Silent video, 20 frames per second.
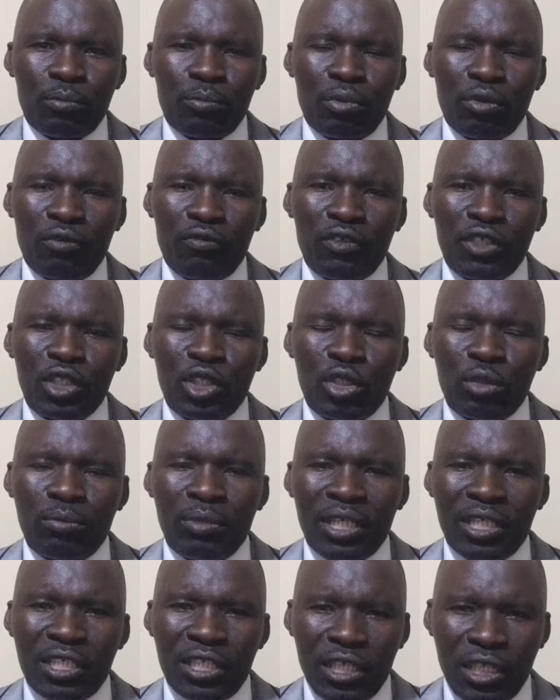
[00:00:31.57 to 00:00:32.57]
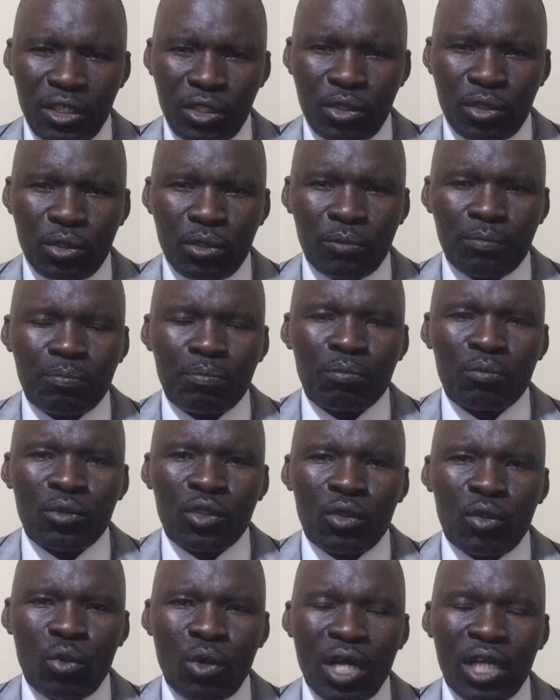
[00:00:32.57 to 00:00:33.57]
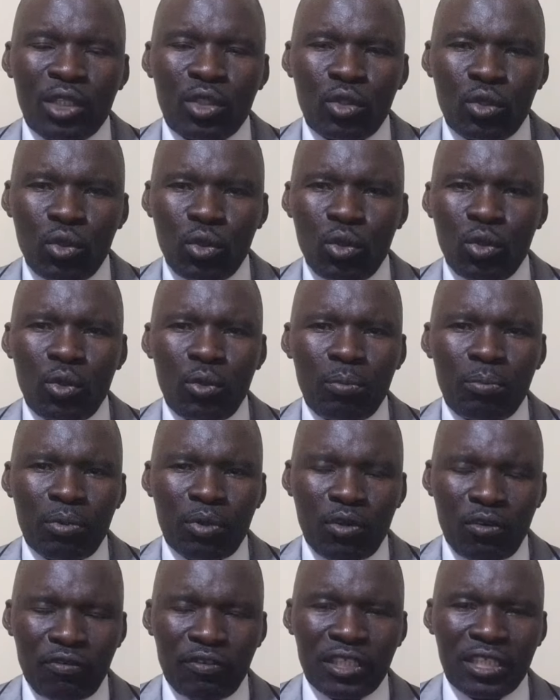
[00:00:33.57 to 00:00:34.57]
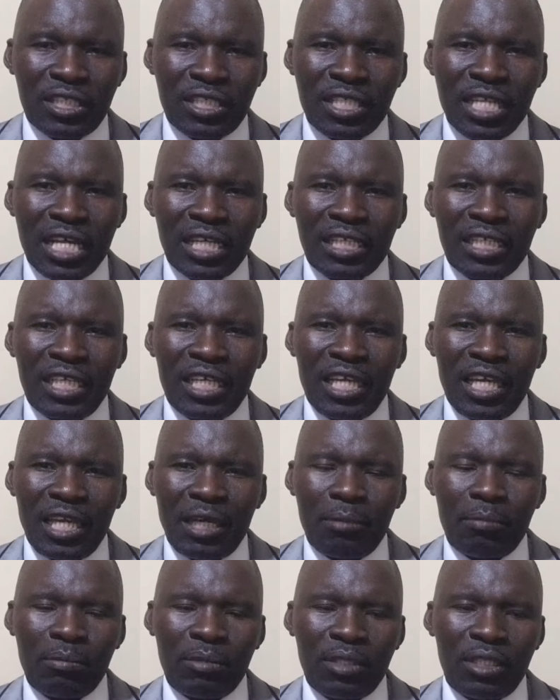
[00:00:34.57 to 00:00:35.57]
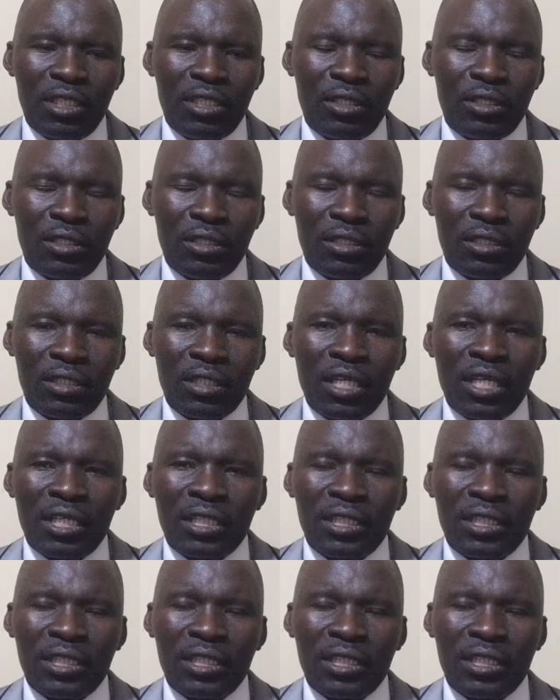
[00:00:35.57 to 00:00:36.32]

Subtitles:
Prophet Hubert Angel were two prophets that came in